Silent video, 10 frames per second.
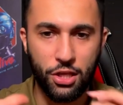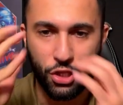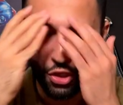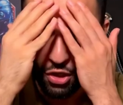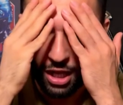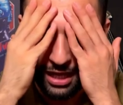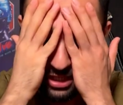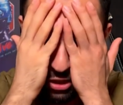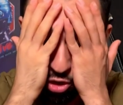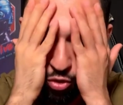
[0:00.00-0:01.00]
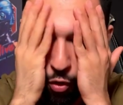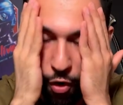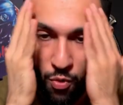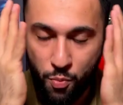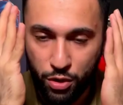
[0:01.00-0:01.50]
you like you
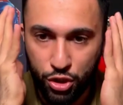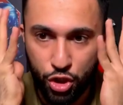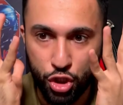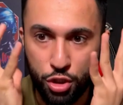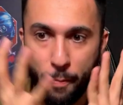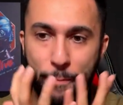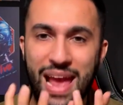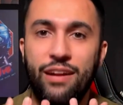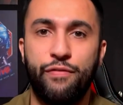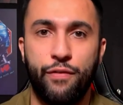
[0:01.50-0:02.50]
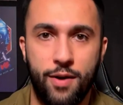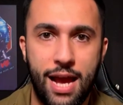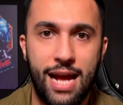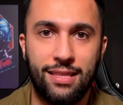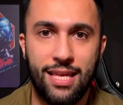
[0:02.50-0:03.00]
almost just beg for it
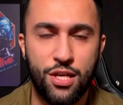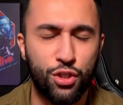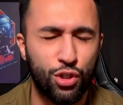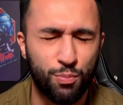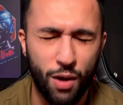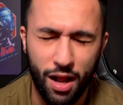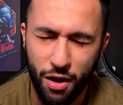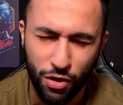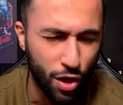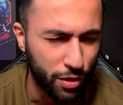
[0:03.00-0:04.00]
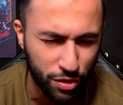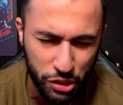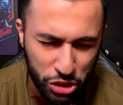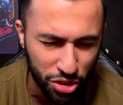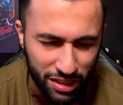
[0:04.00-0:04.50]
at the you just oh, God,
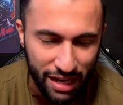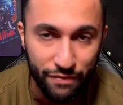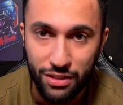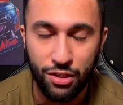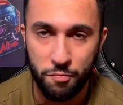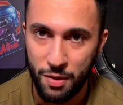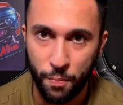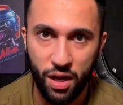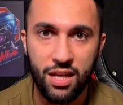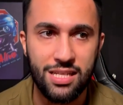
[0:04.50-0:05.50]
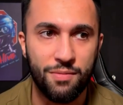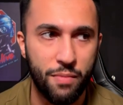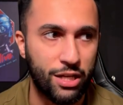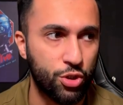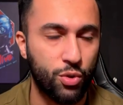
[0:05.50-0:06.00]
just give it to me please
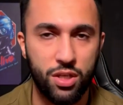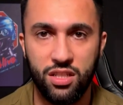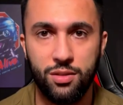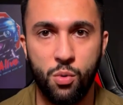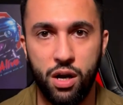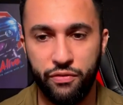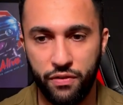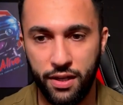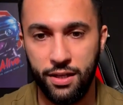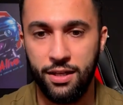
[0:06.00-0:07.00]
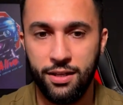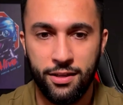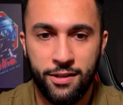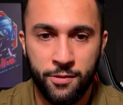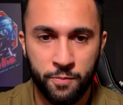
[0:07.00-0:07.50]
make sure this is worth it
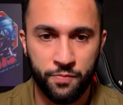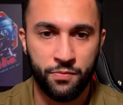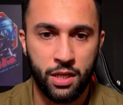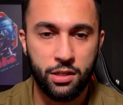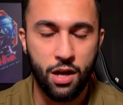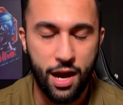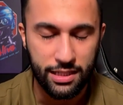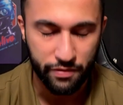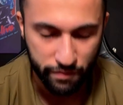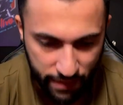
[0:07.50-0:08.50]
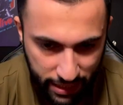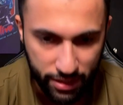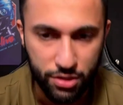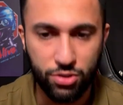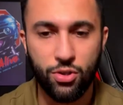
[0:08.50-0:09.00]
guys
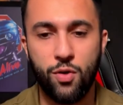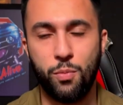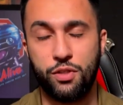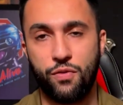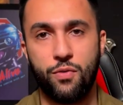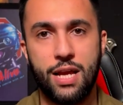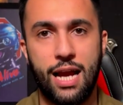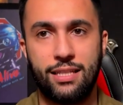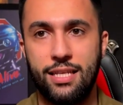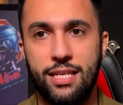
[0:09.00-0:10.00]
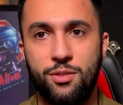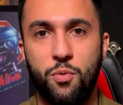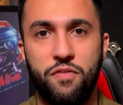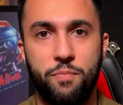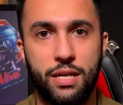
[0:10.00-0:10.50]
thank you so much for reacting this
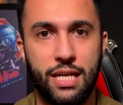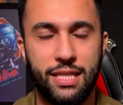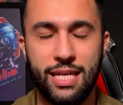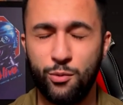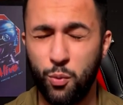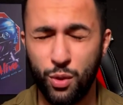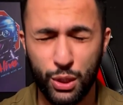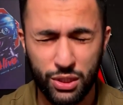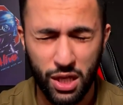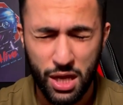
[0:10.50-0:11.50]
with me this was